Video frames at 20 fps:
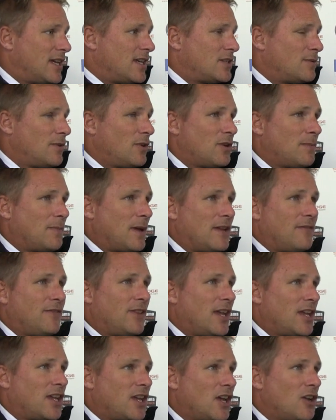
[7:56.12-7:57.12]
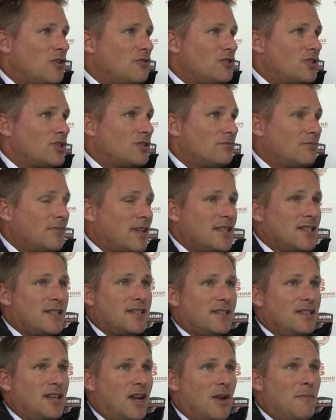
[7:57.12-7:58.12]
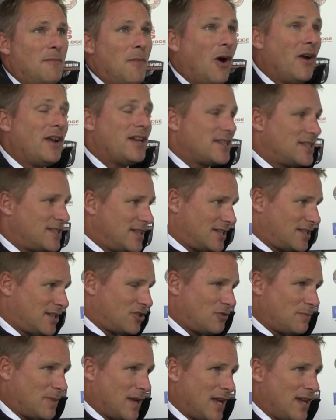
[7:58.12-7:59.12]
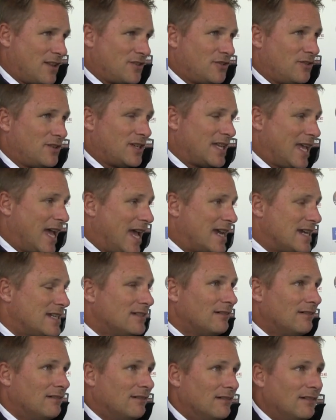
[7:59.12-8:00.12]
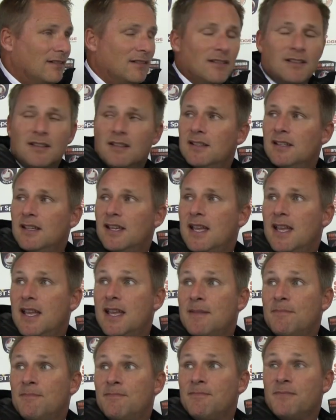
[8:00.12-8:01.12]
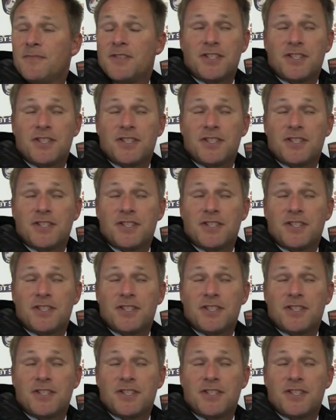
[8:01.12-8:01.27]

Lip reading: because we've got to pay for their coach. That's, you know, minus £600, not a game.